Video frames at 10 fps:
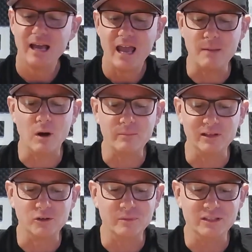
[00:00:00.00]
might be a
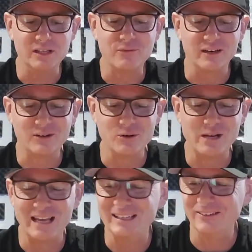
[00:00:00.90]
little bit different. Could
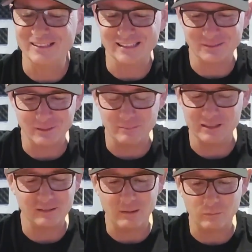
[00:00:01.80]
get nice and sweaty, but
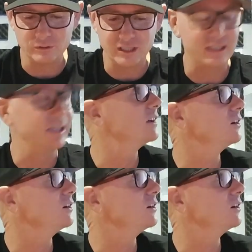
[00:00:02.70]
yeah, we'll check it out.